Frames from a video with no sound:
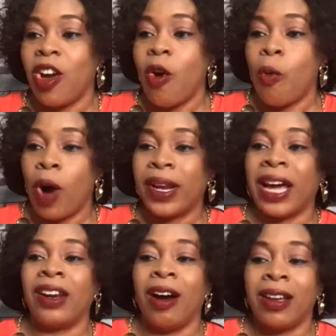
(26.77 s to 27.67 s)
What
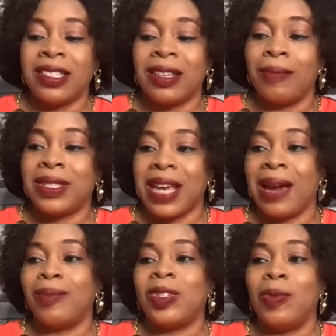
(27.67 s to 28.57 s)
an awesome
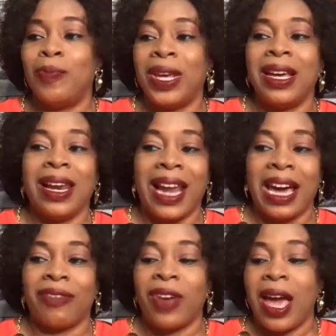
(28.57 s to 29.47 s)
time to be alive.